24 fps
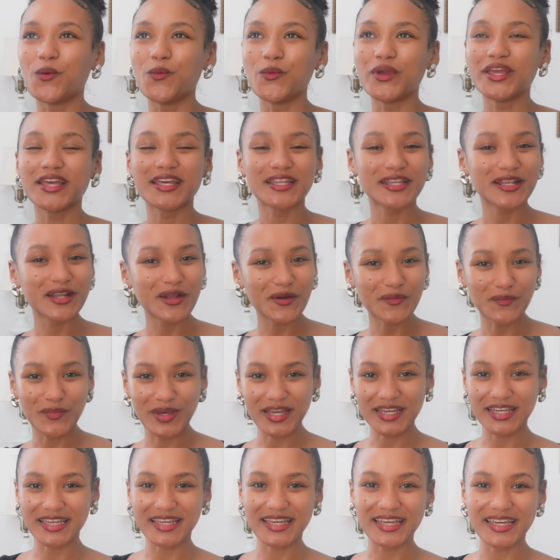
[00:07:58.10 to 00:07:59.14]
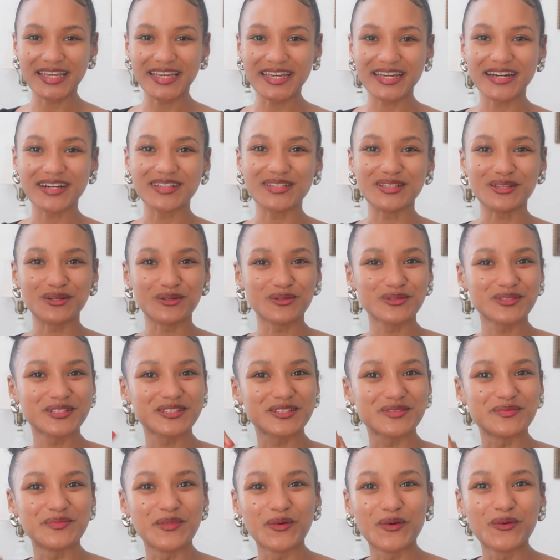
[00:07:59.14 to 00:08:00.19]
we ended up making little
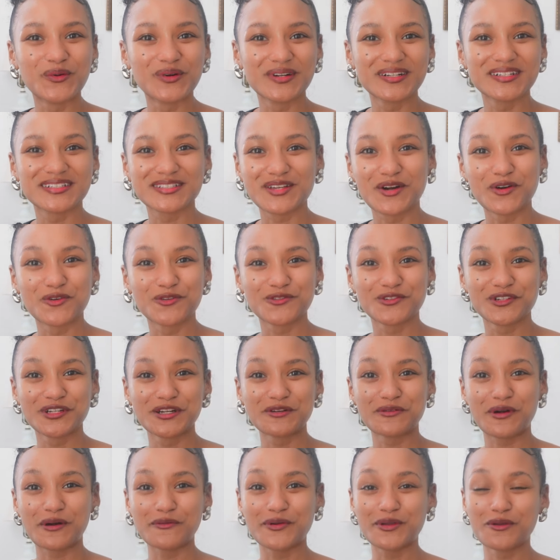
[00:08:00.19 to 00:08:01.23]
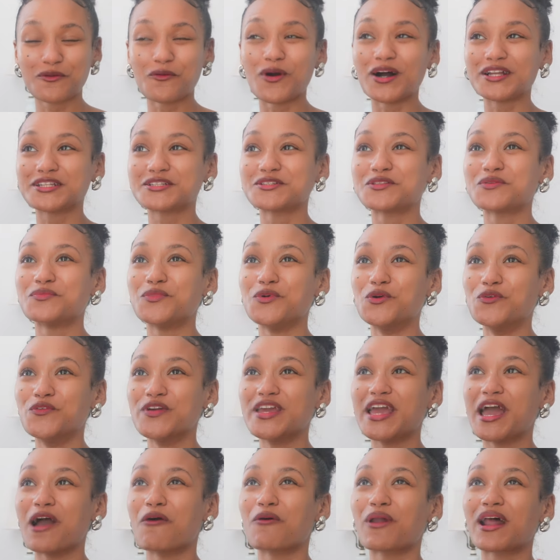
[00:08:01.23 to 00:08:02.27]
s'mores over it while we were watching the
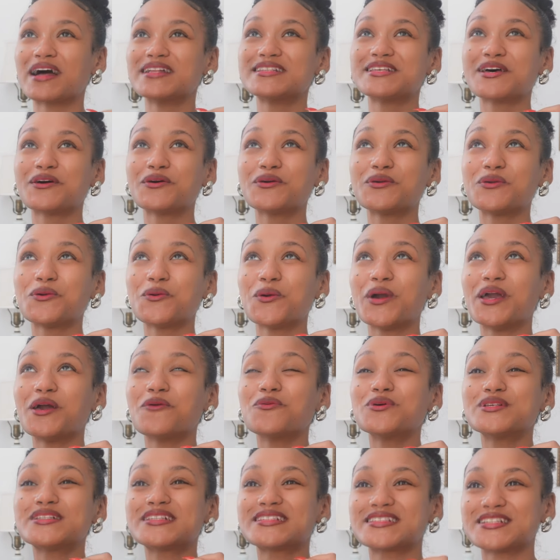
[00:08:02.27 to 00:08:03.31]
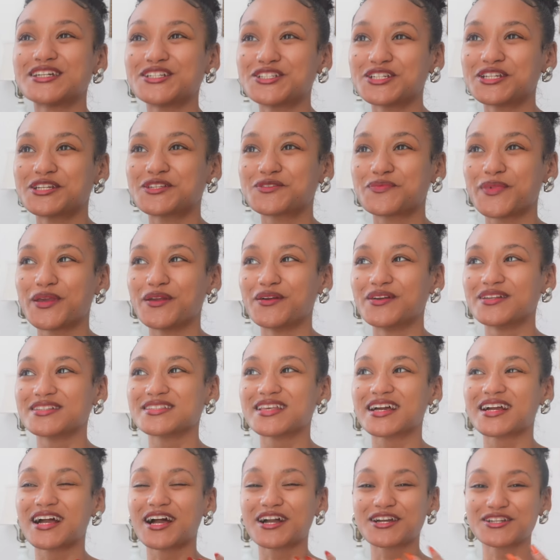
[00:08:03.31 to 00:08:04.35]
movie, and when I tell you, it was such an experience.
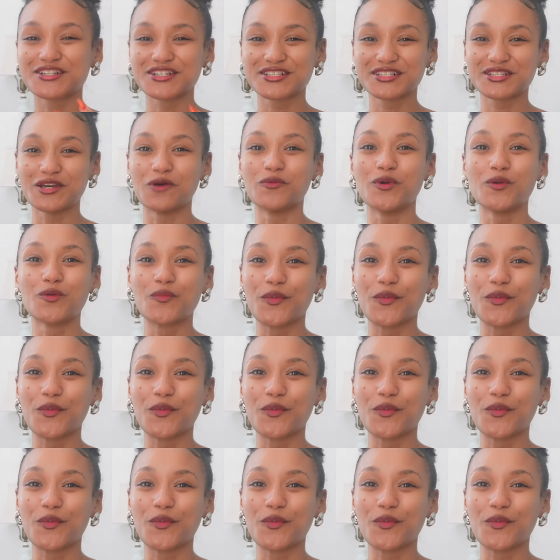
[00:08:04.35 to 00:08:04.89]
Like, I could just tell we were